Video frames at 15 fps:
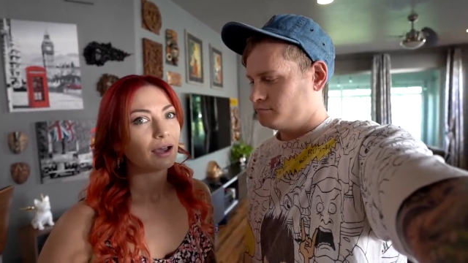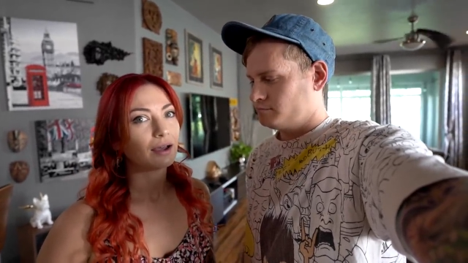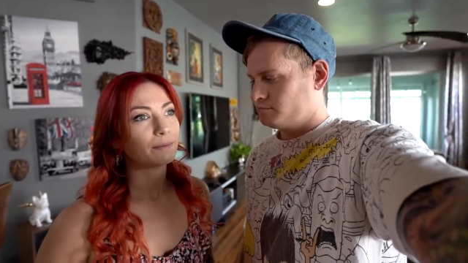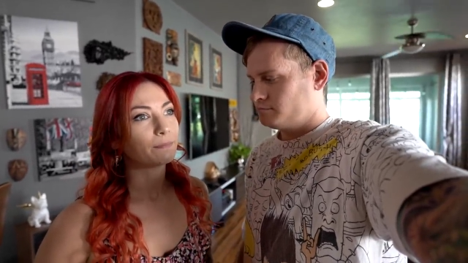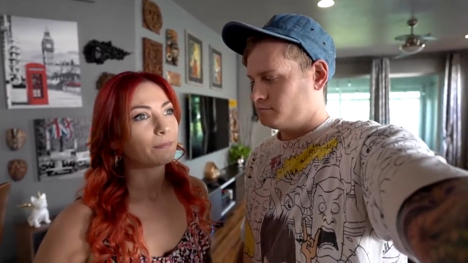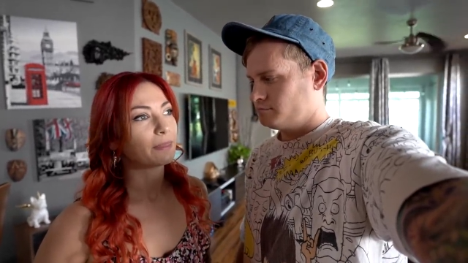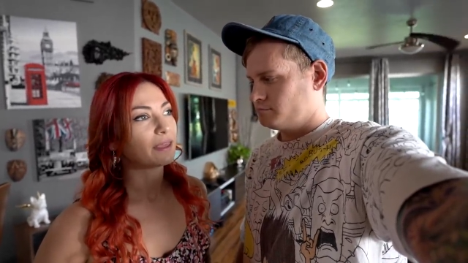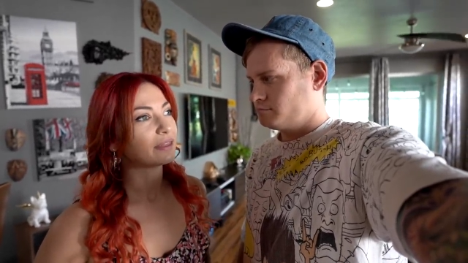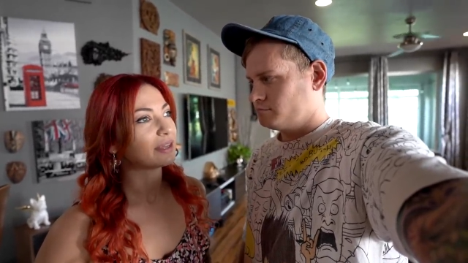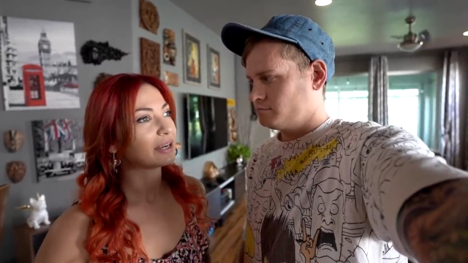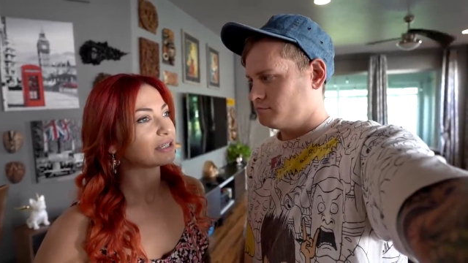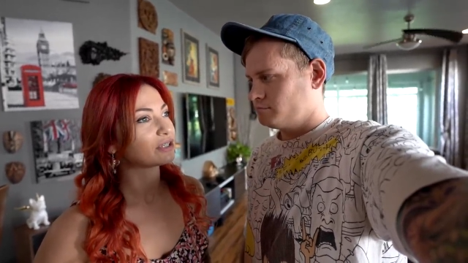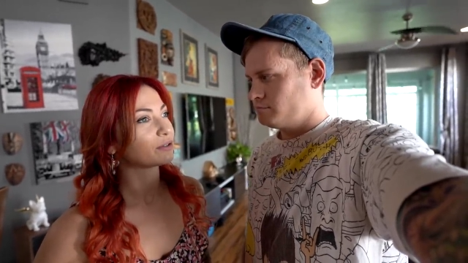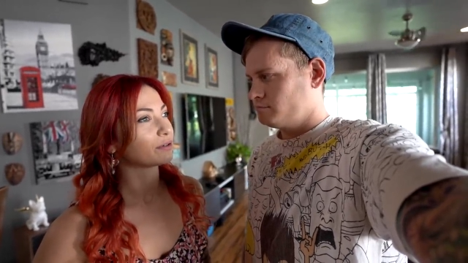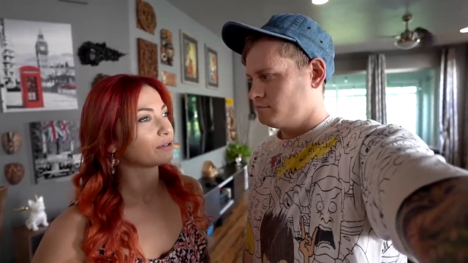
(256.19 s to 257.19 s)
Speaker 1: Um, and
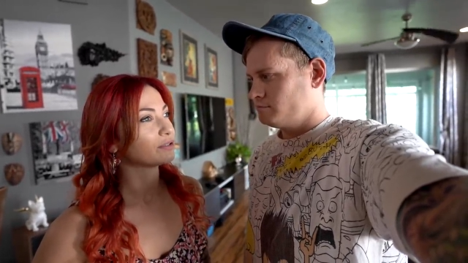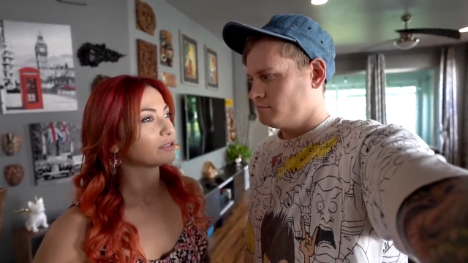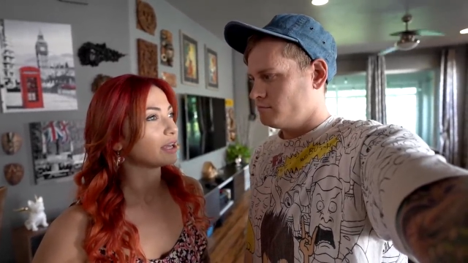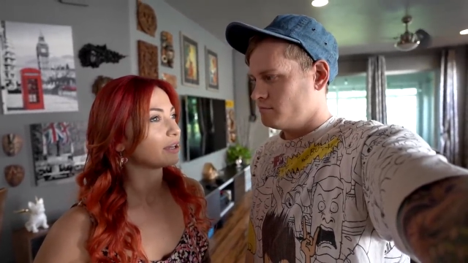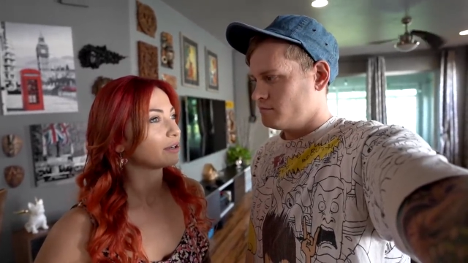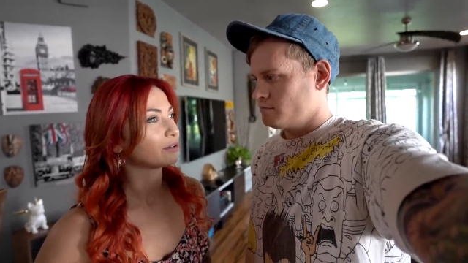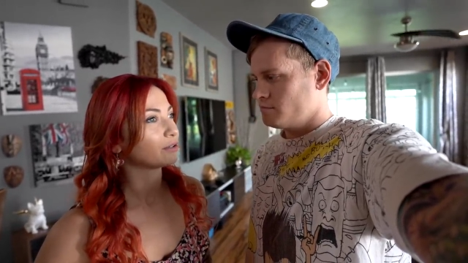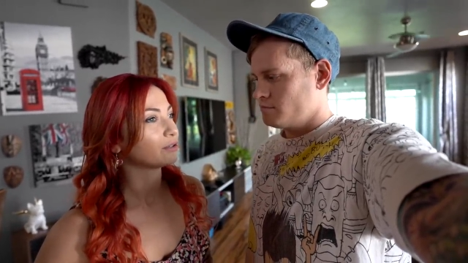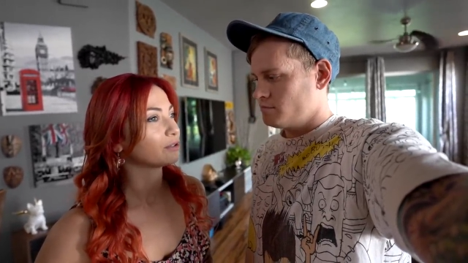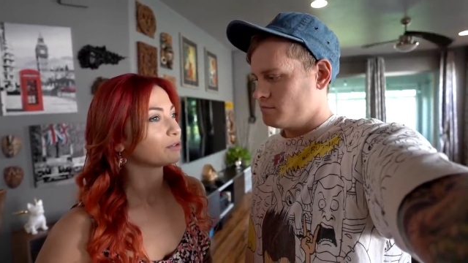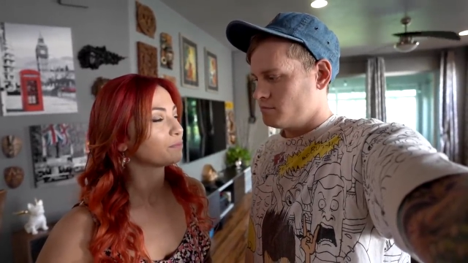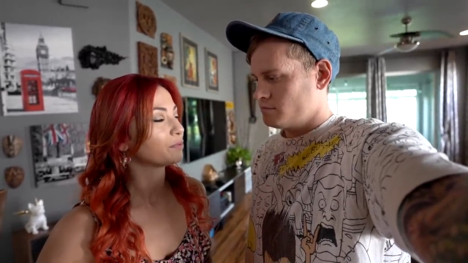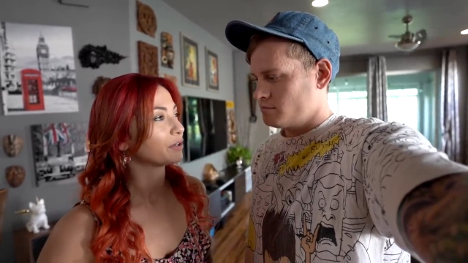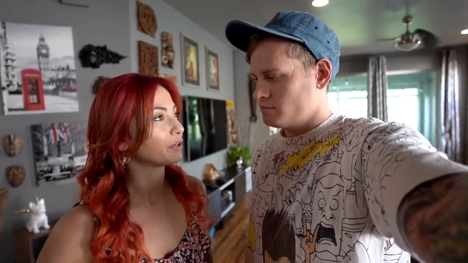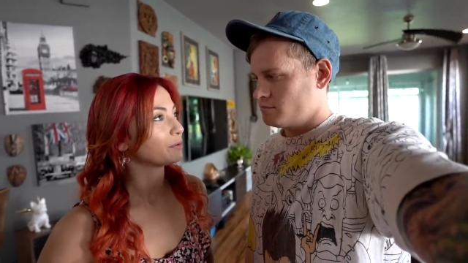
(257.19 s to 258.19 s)
then as it grows out, it'll
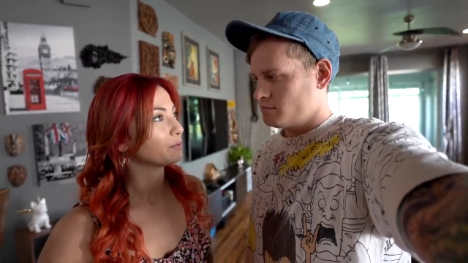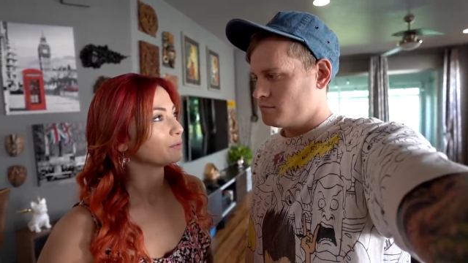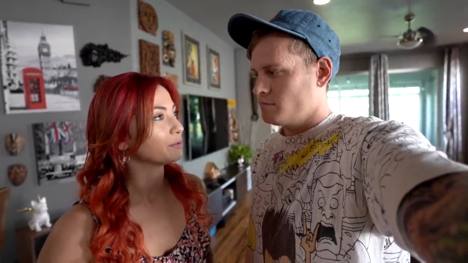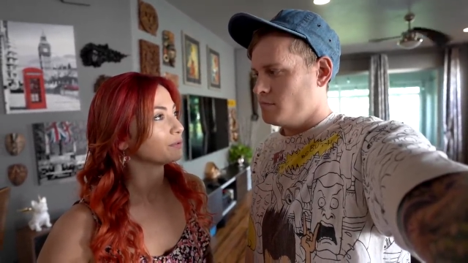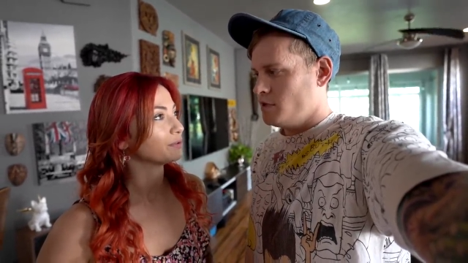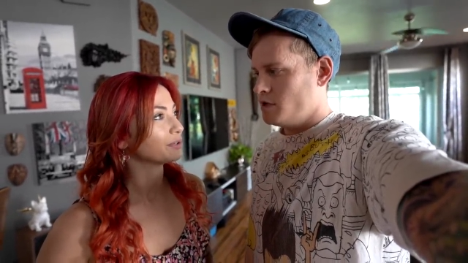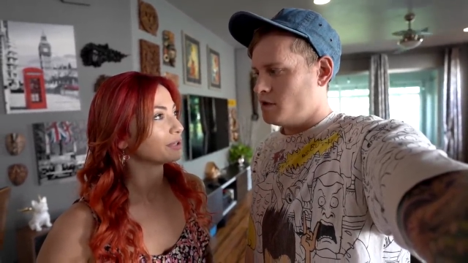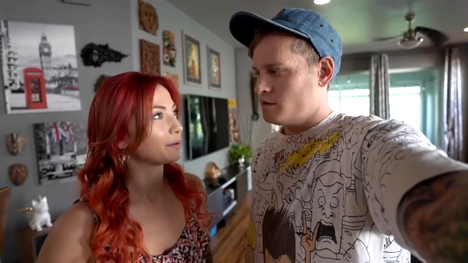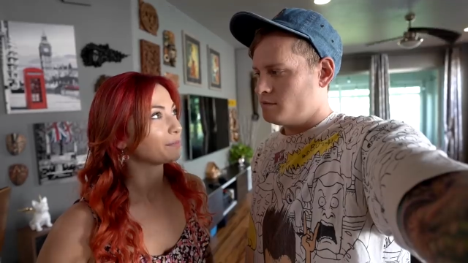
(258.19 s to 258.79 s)
look pretty cool. Yeah.